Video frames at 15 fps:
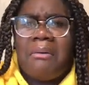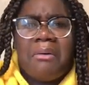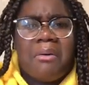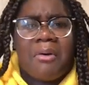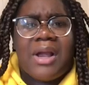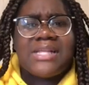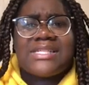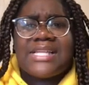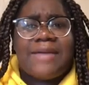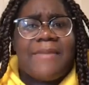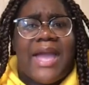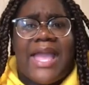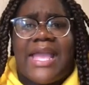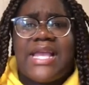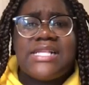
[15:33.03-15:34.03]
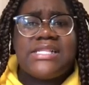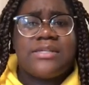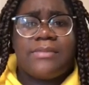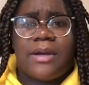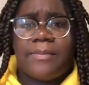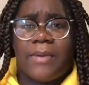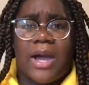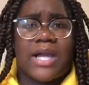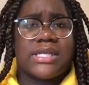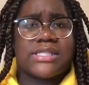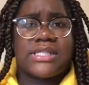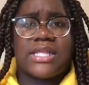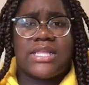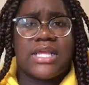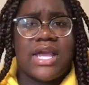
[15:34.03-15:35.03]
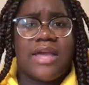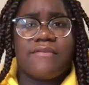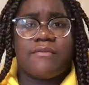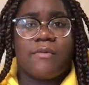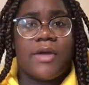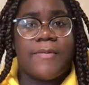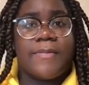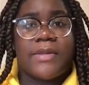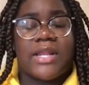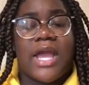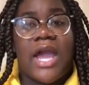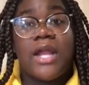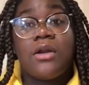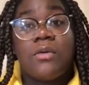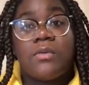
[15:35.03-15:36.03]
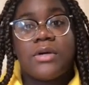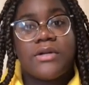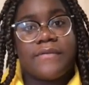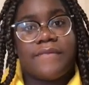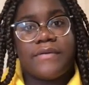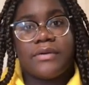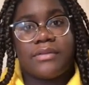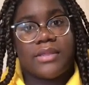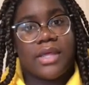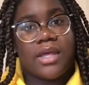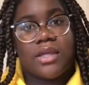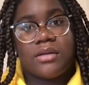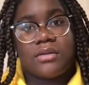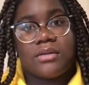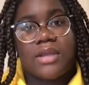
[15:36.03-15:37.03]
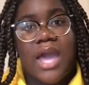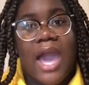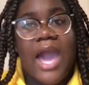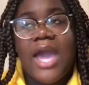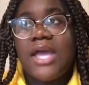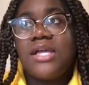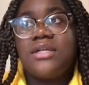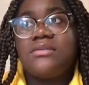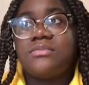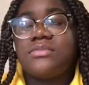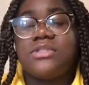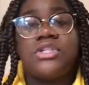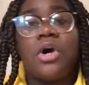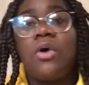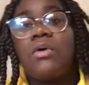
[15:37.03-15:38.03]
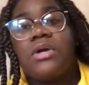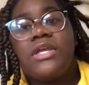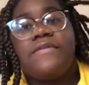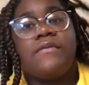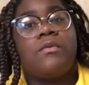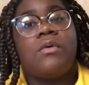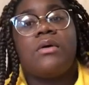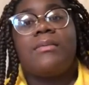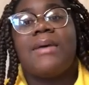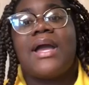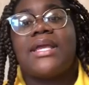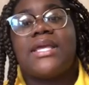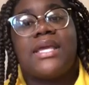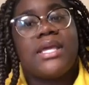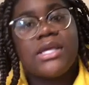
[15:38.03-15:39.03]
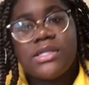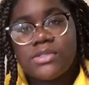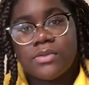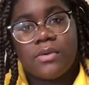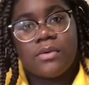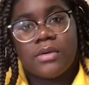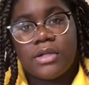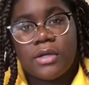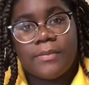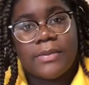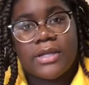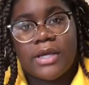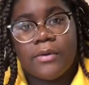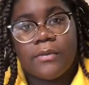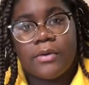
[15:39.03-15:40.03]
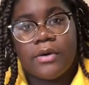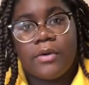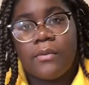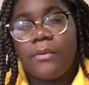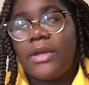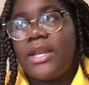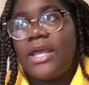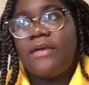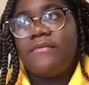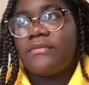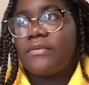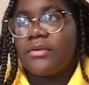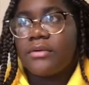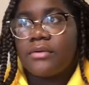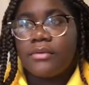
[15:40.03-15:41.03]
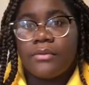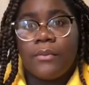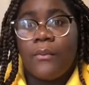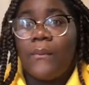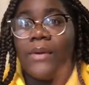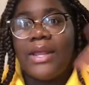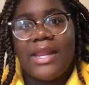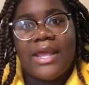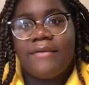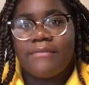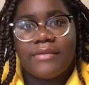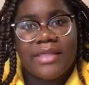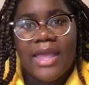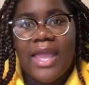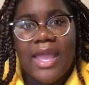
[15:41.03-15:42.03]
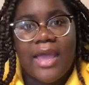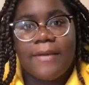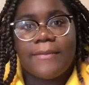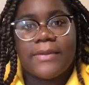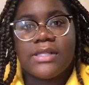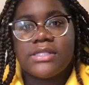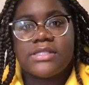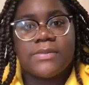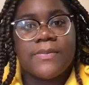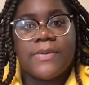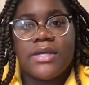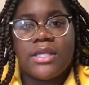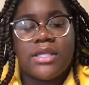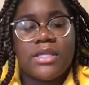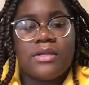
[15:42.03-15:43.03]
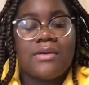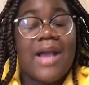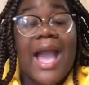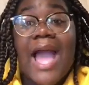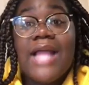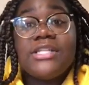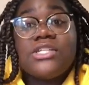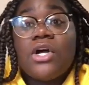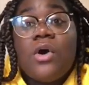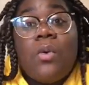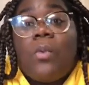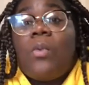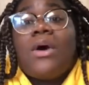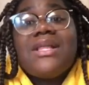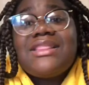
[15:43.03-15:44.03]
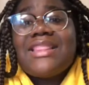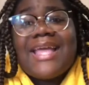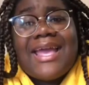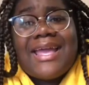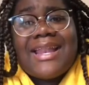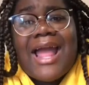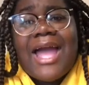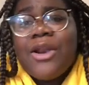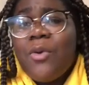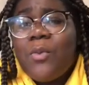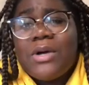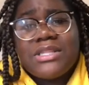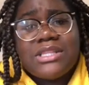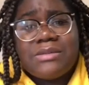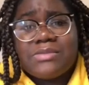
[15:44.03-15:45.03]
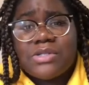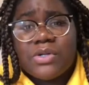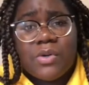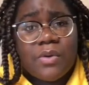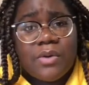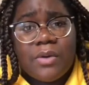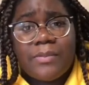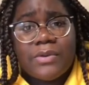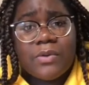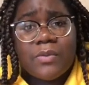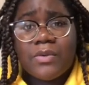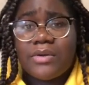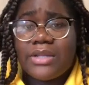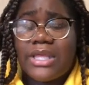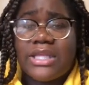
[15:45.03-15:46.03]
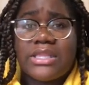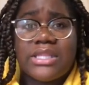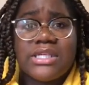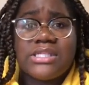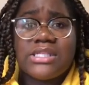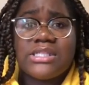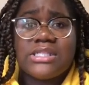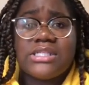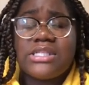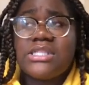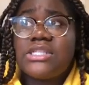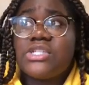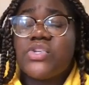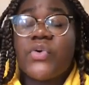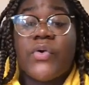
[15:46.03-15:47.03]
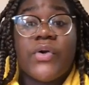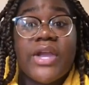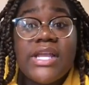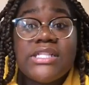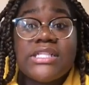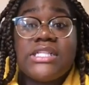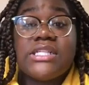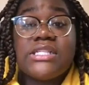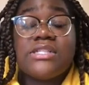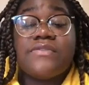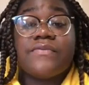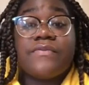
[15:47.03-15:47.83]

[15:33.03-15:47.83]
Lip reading: or I just have my hands in my pockets and they think I have a weapon. I don't want to fear that. I don't even want my kids growing up in that world whenever that happens. But, you know, I don't want that. I don't want them to grow up in a world like this. This is crazy. This is